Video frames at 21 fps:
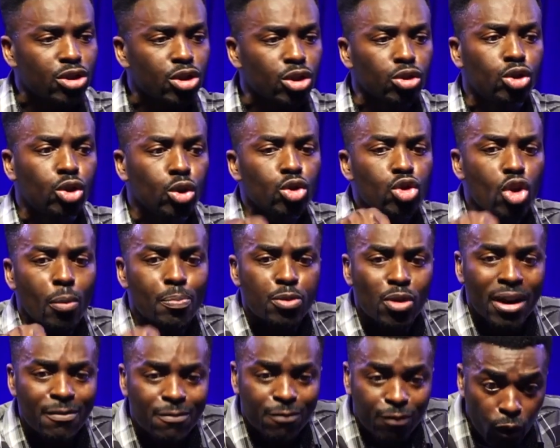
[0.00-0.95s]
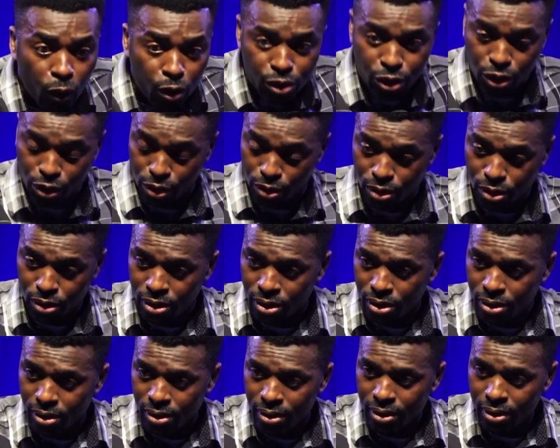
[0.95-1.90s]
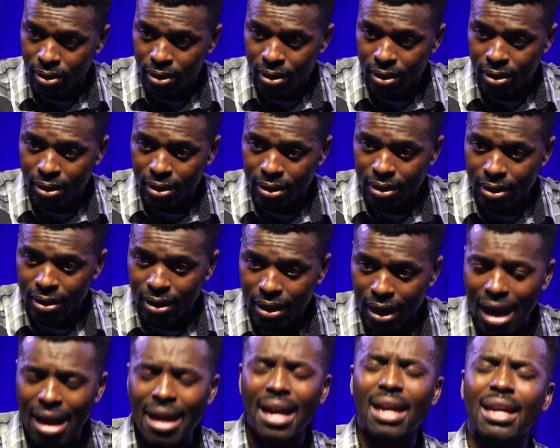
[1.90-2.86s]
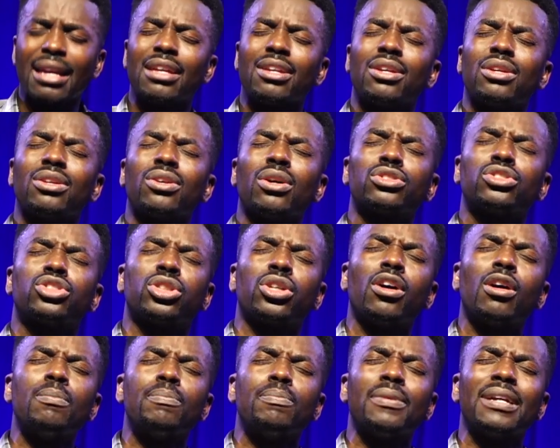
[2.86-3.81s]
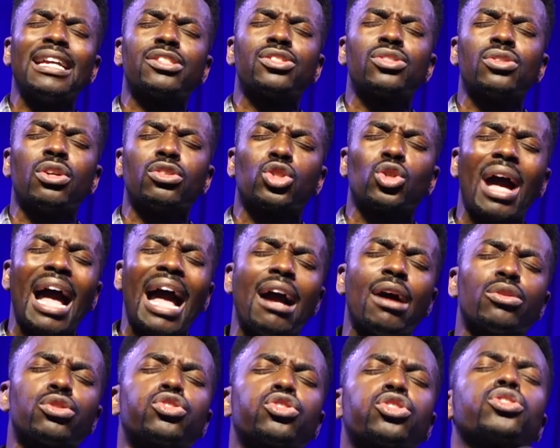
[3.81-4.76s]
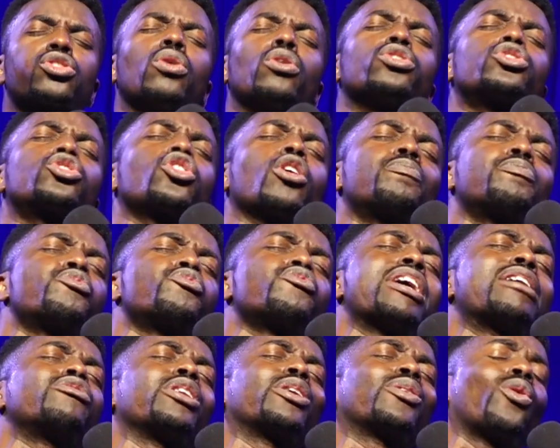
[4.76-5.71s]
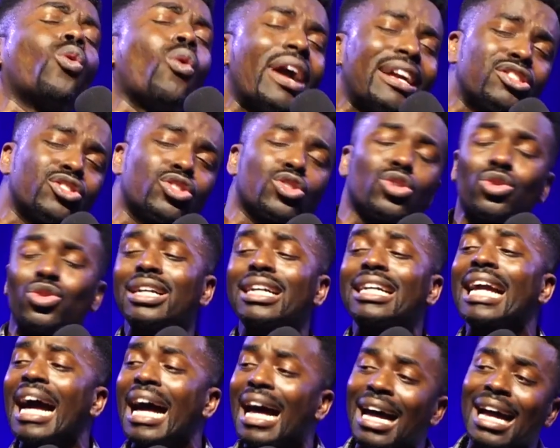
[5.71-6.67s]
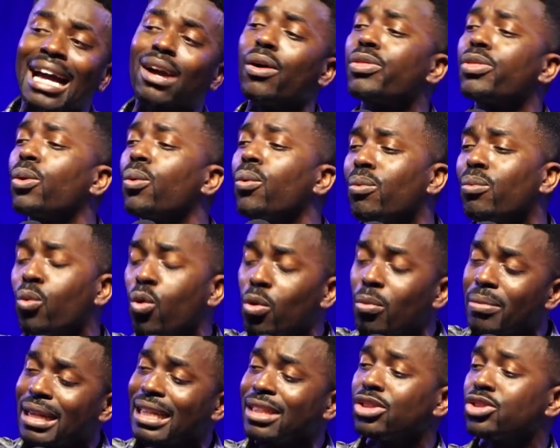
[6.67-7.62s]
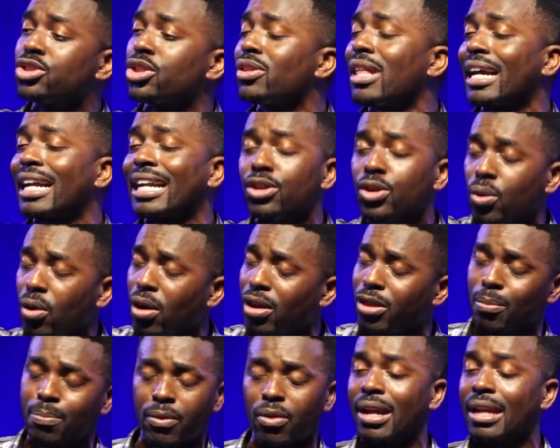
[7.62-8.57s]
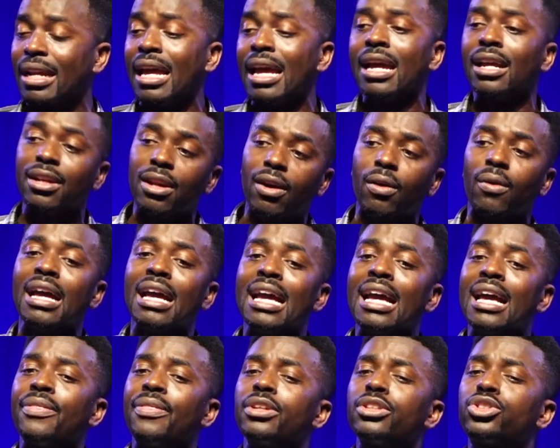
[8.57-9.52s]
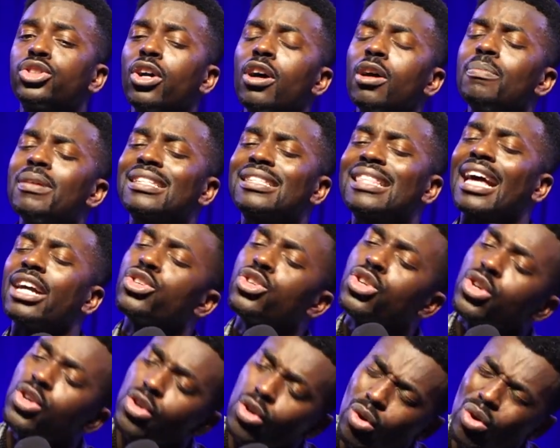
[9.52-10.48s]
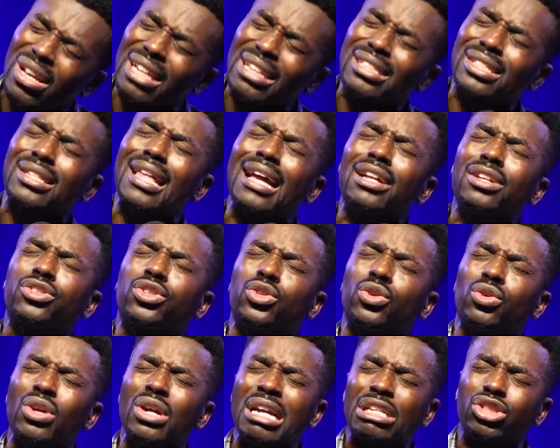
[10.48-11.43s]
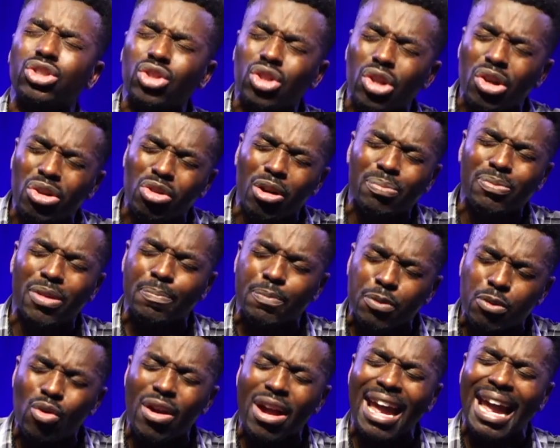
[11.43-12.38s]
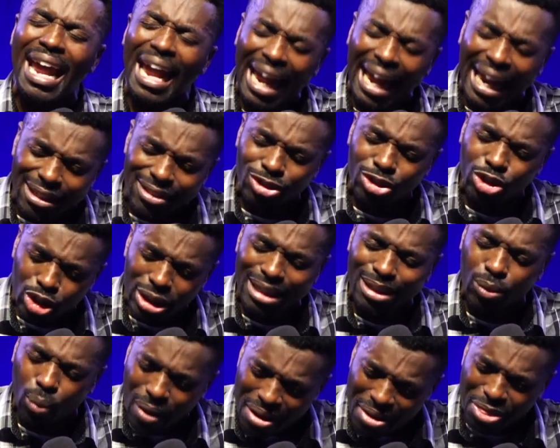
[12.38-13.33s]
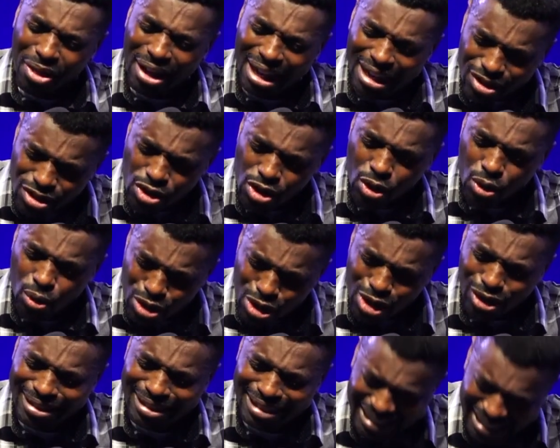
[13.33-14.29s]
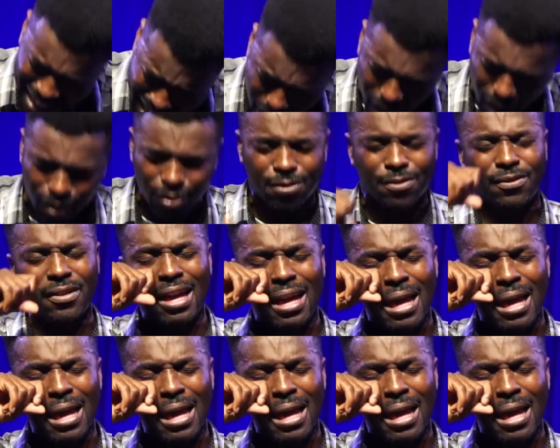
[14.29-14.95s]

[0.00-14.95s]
to do your praying for you. I, your job is not to outsource your prayer requests to the guy or the woman in the church that can do all the praying. No, the job is that you start to stir up the prayer engine within you yourself.